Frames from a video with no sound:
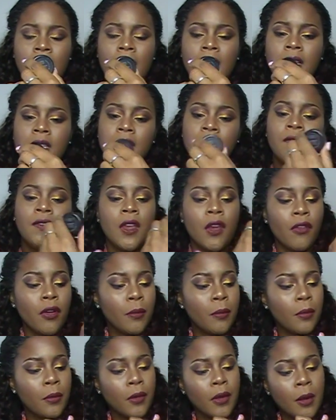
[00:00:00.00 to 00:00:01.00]
So that is
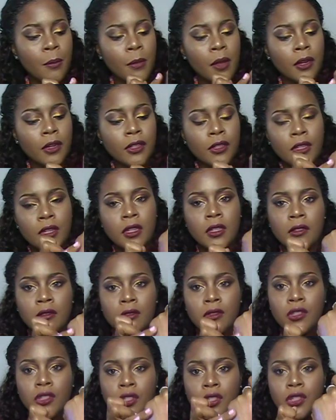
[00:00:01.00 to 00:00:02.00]
very pretty. I'm
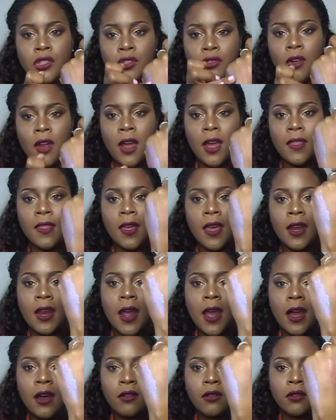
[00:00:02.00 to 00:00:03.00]
gonna
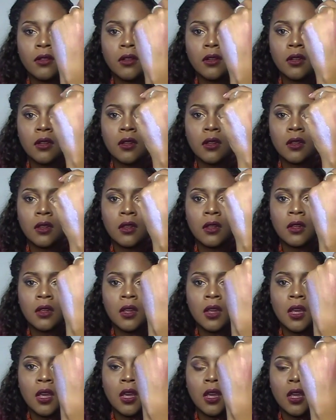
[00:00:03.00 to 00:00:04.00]
try that out
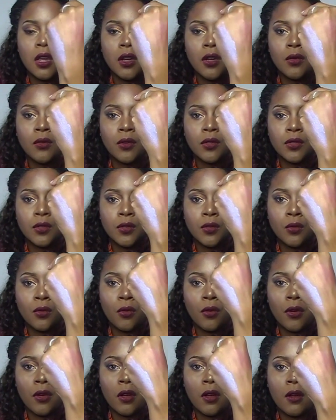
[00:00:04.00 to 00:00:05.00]
and do a
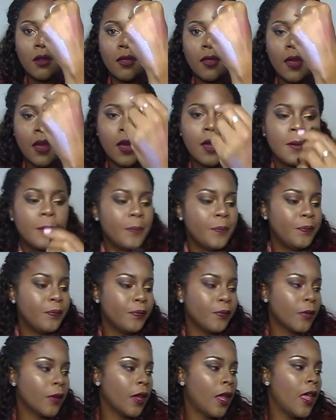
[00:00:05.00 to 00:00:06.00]
tutorial on
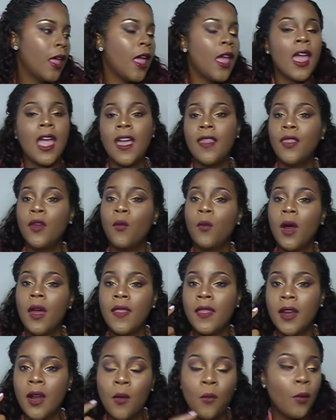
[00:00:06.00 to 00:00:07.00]
that.
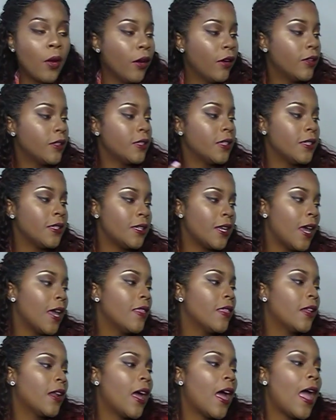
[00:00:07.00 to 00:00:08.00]
And the one that I'm wearing
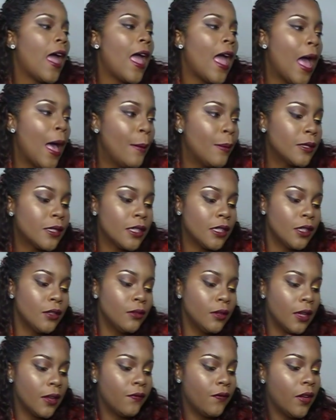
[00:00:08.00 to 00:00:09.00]
today that I
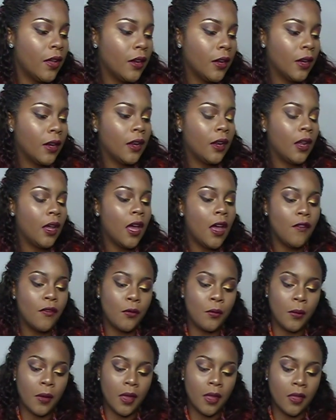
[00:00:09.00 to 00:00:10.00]
absolutely fell
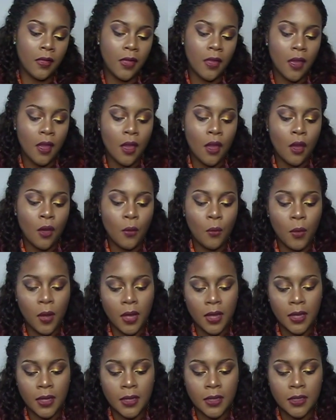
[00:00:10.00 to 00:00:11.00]
in love with
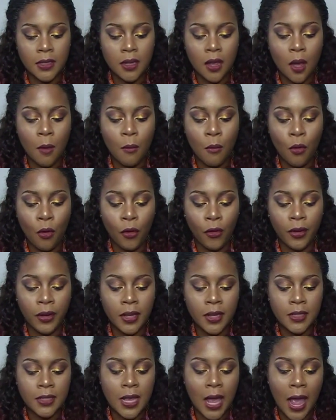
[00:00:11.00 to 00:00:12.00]
was
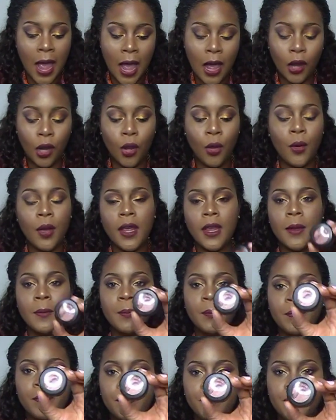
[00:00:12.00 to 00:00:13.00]
Amoria's
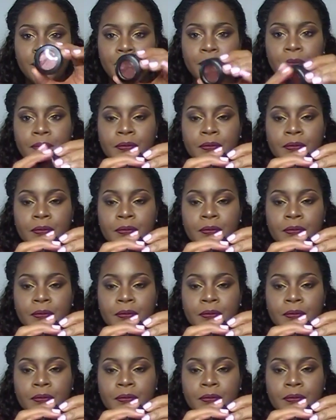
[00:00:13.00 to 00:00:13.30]
Alloy.